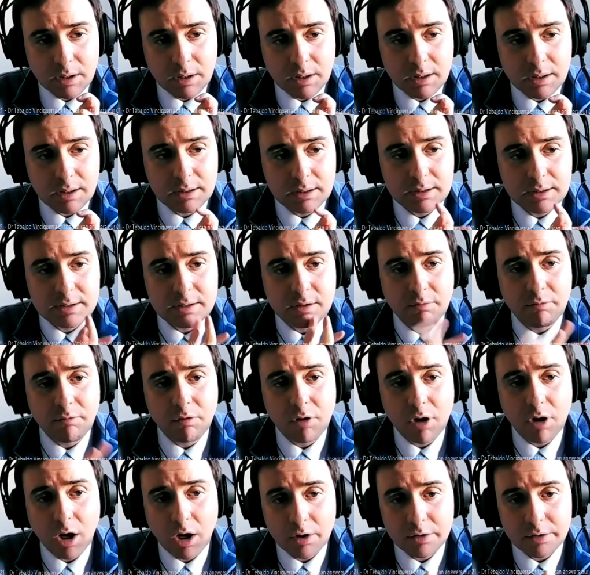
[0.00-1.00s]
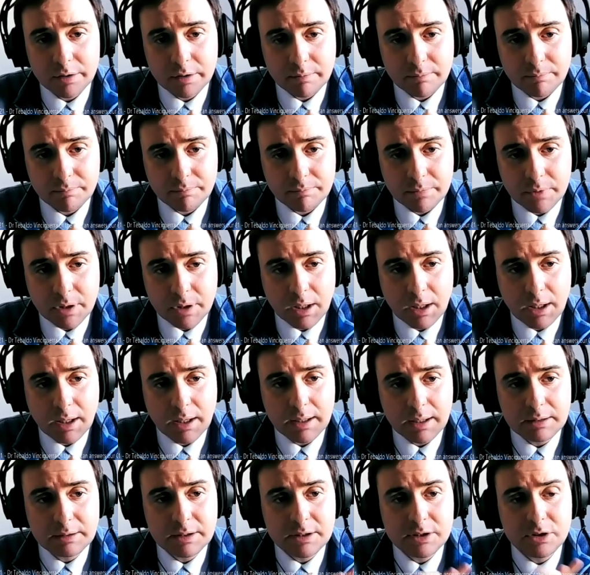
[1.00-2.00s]
It is the flood,
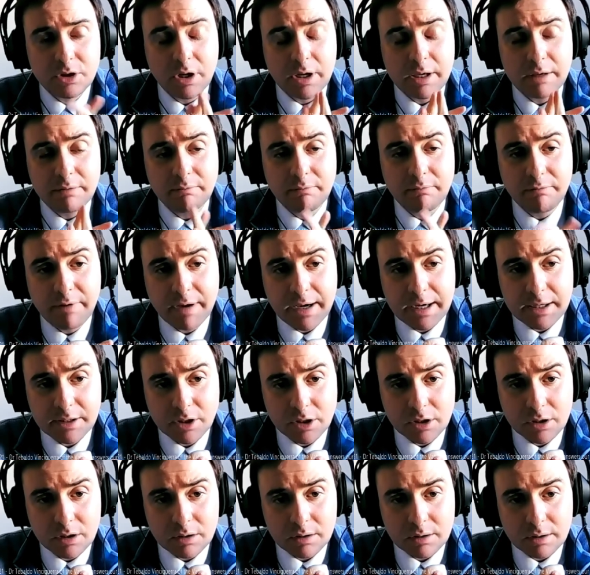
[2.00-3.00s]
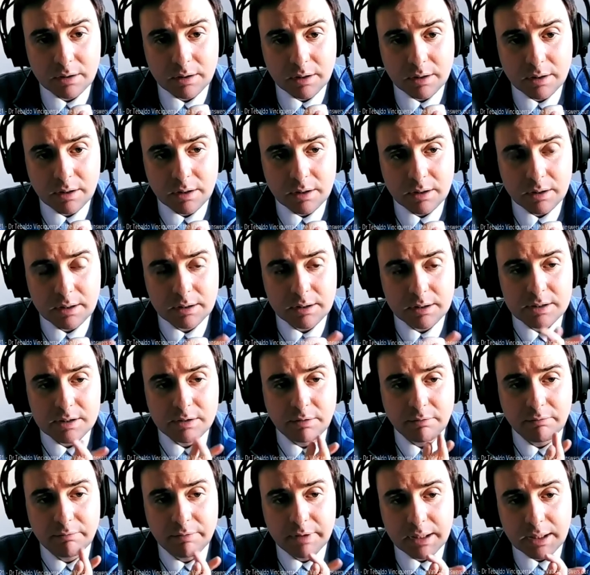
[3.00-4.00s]
it is the invader, it is the
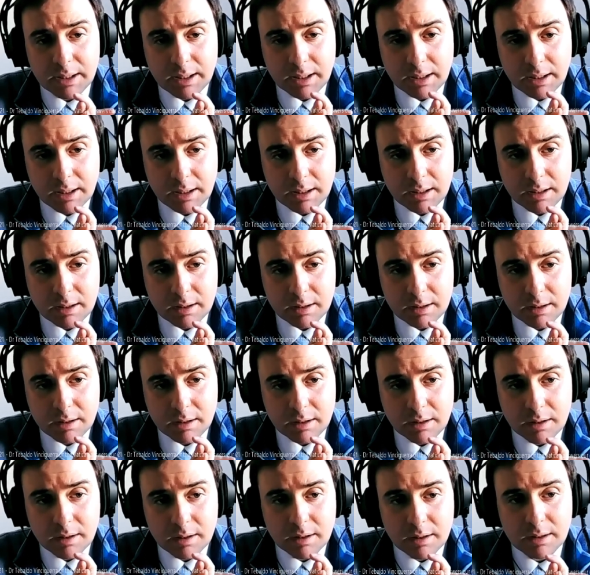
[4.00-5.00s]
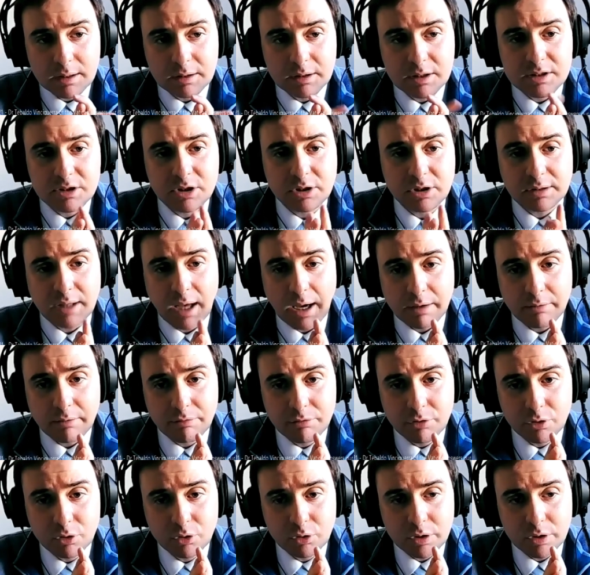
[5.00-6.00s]
Viking, it is the
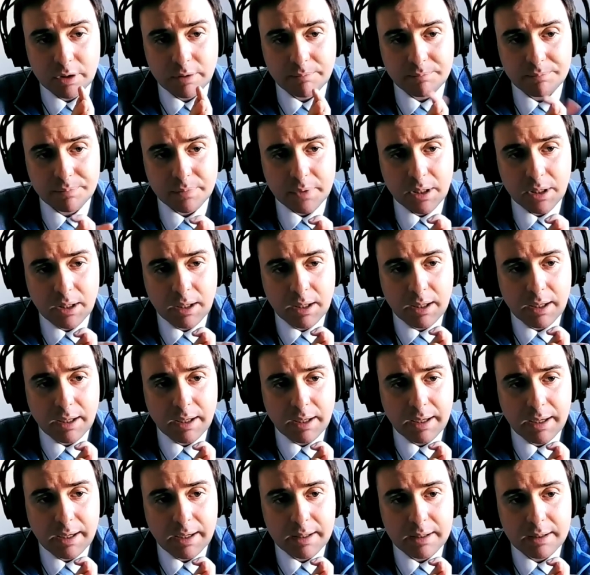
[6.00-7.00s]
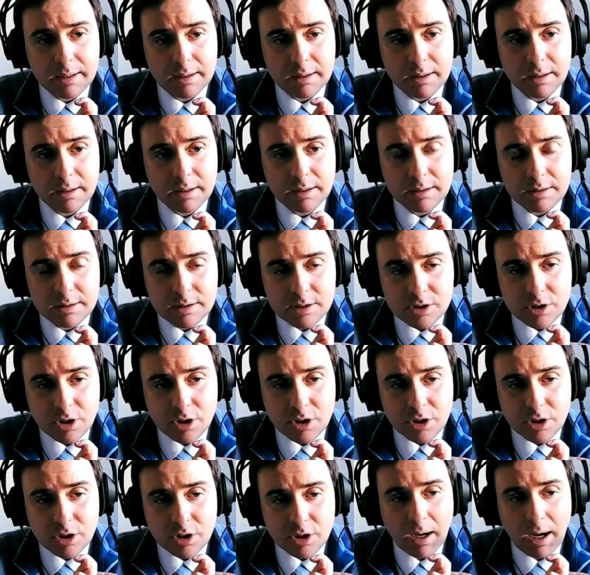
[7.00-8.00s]
typhoon. And in
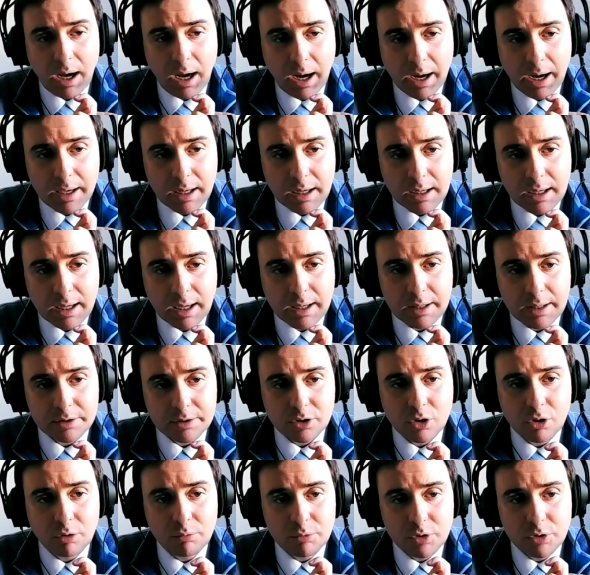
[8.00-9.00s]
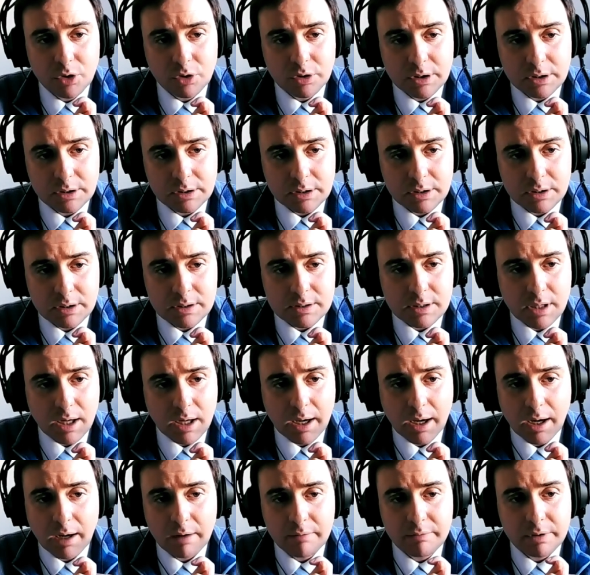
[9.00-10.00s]
some island communities, I
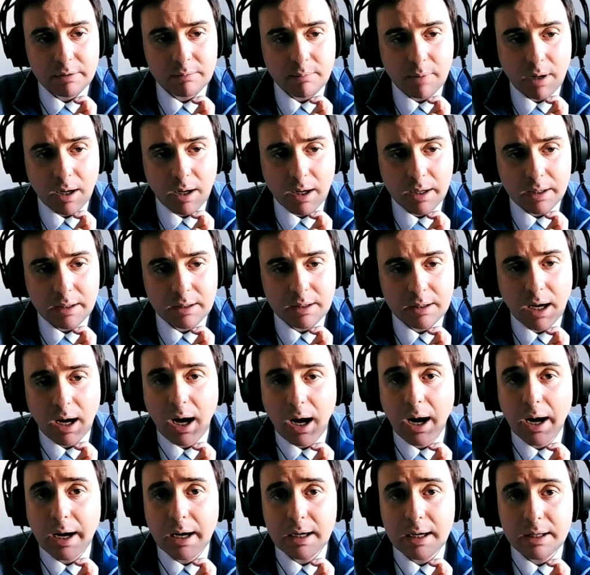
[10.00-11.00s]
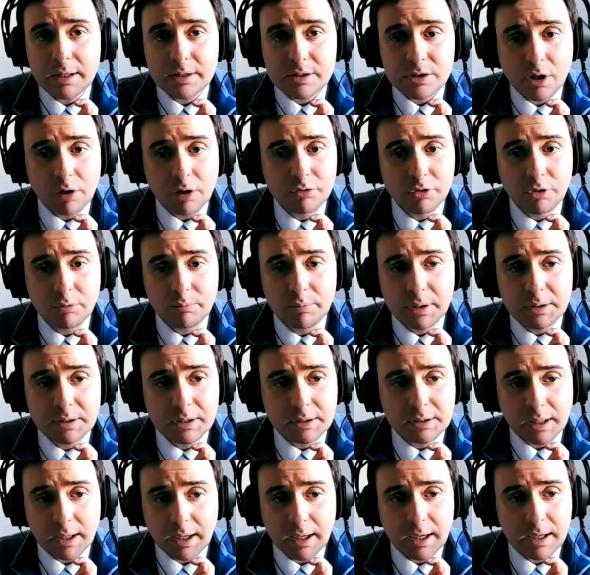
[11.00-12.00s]
have in mind islands of the
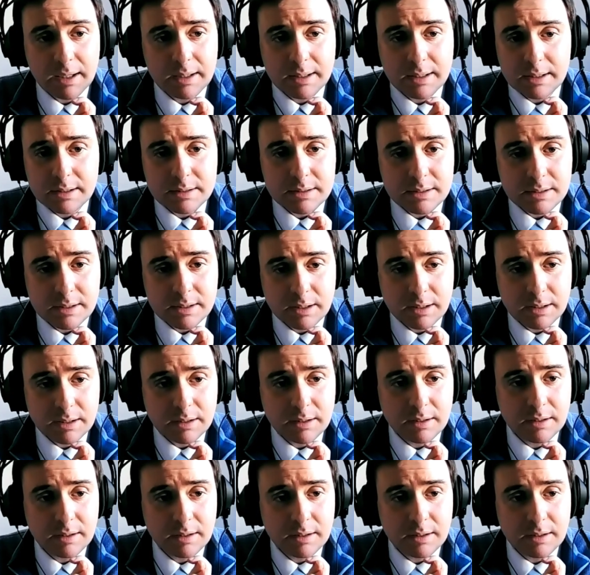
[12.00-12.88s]
Mediterranean Sea,